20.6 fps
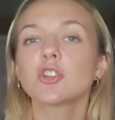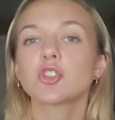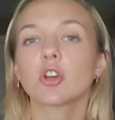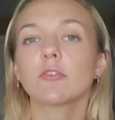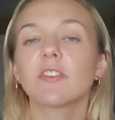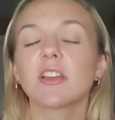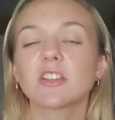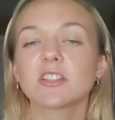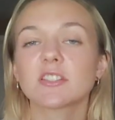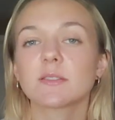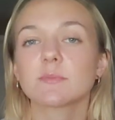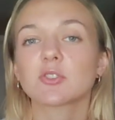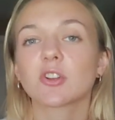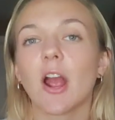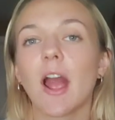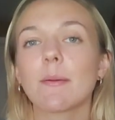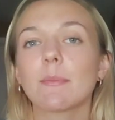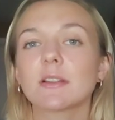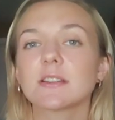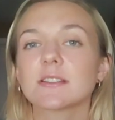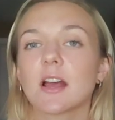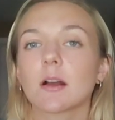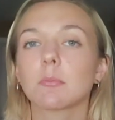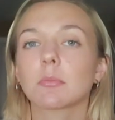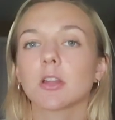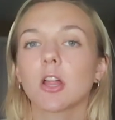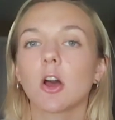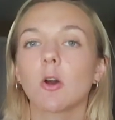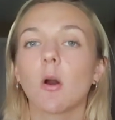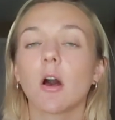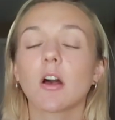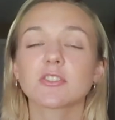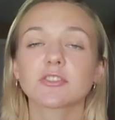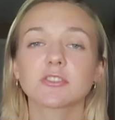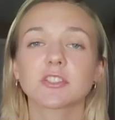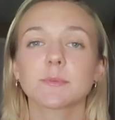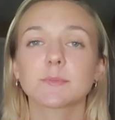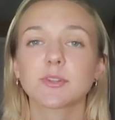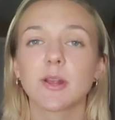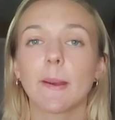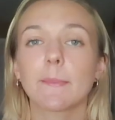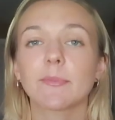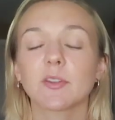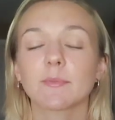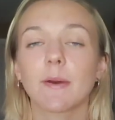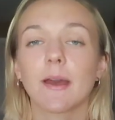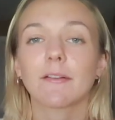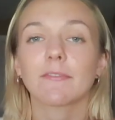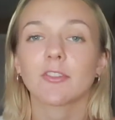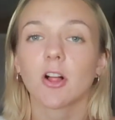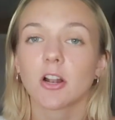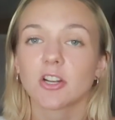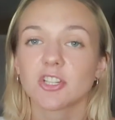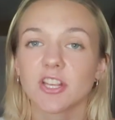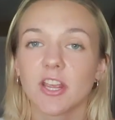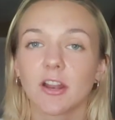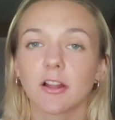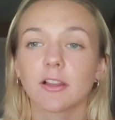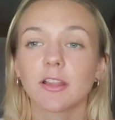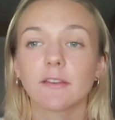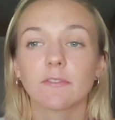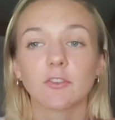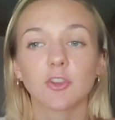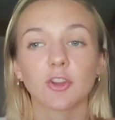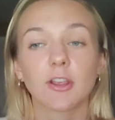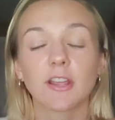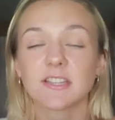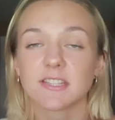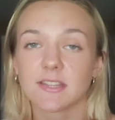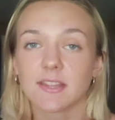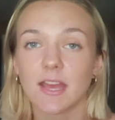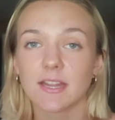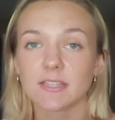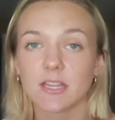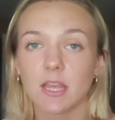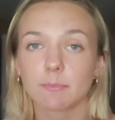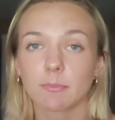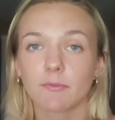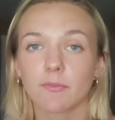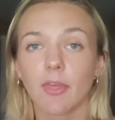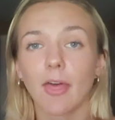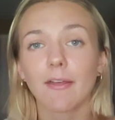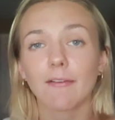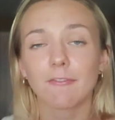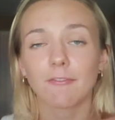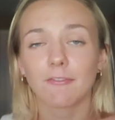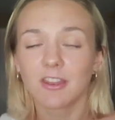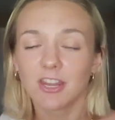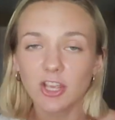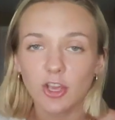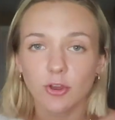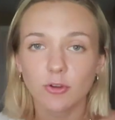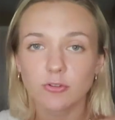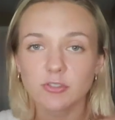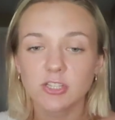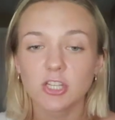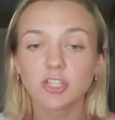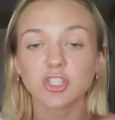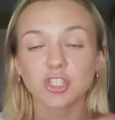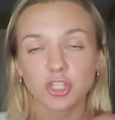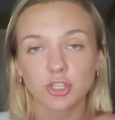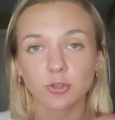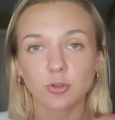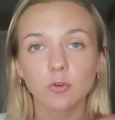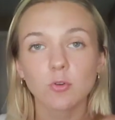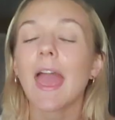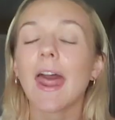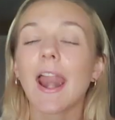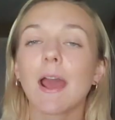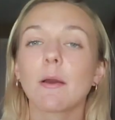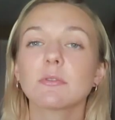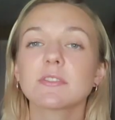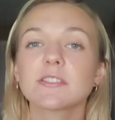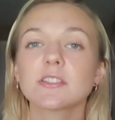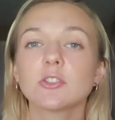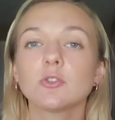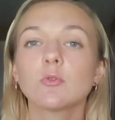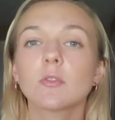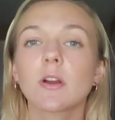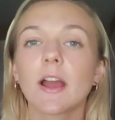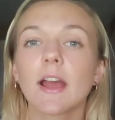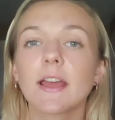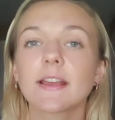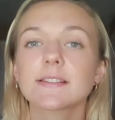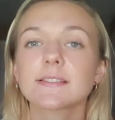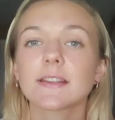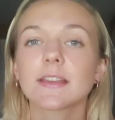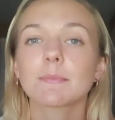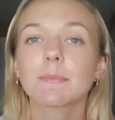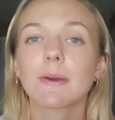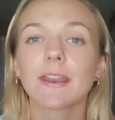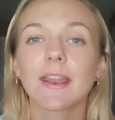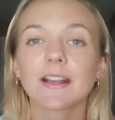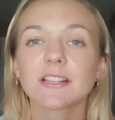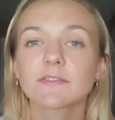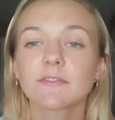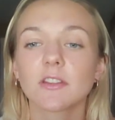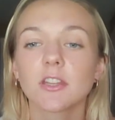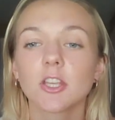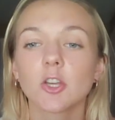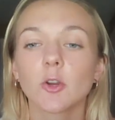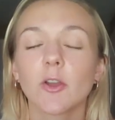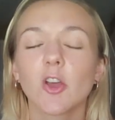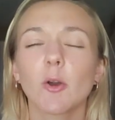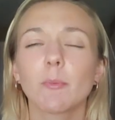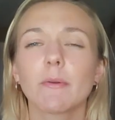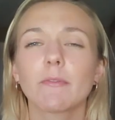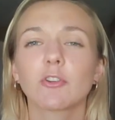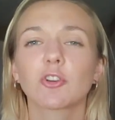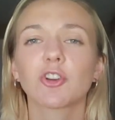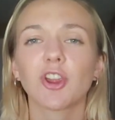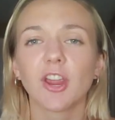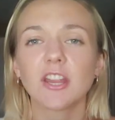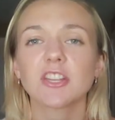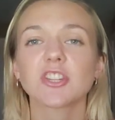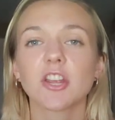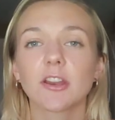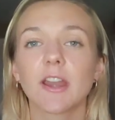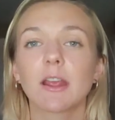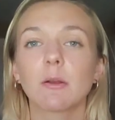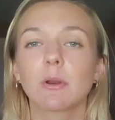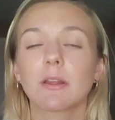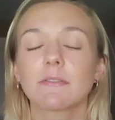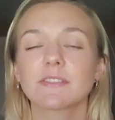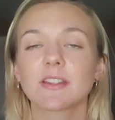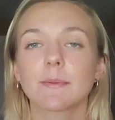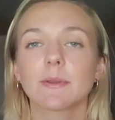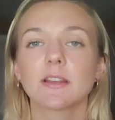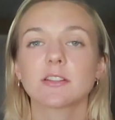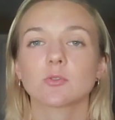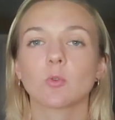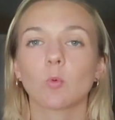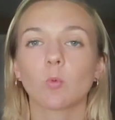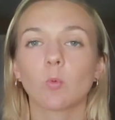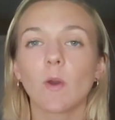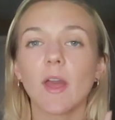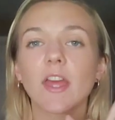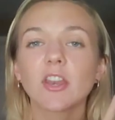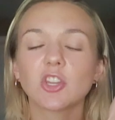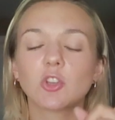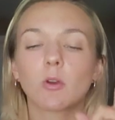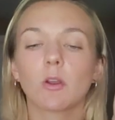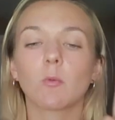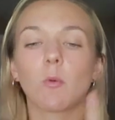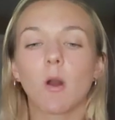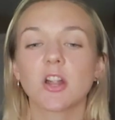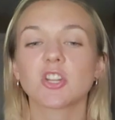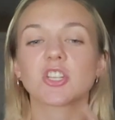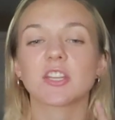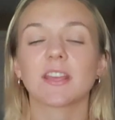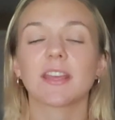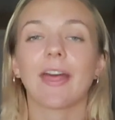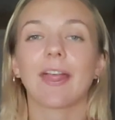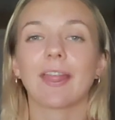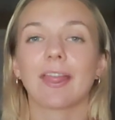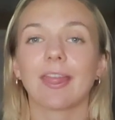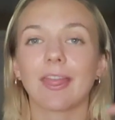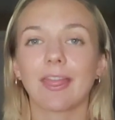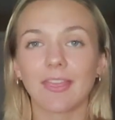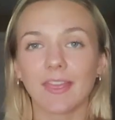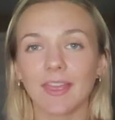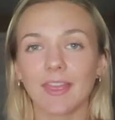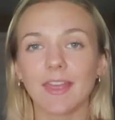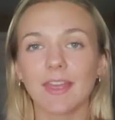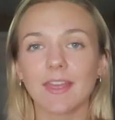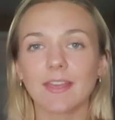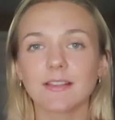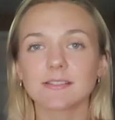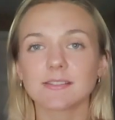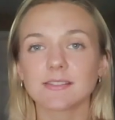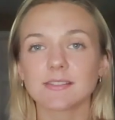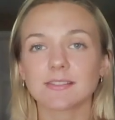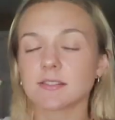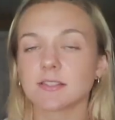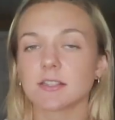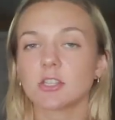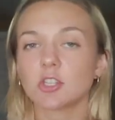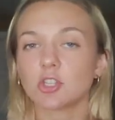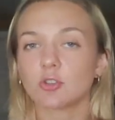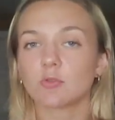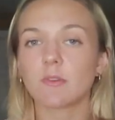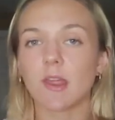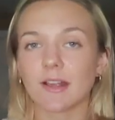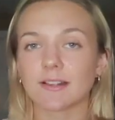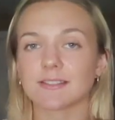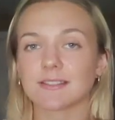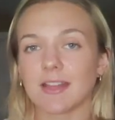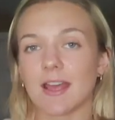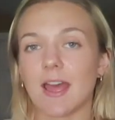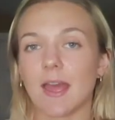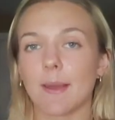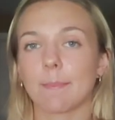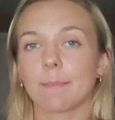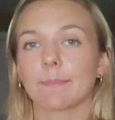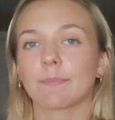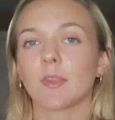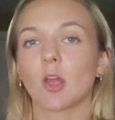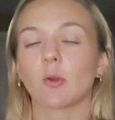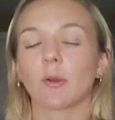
Don't forget to subscribe down below. Also subscribe to my vlog channel if you're into that type of videos too. And I will see you guys in my next video. I hope you have a great day or night, whatever time it is when you are watching this. See you next time.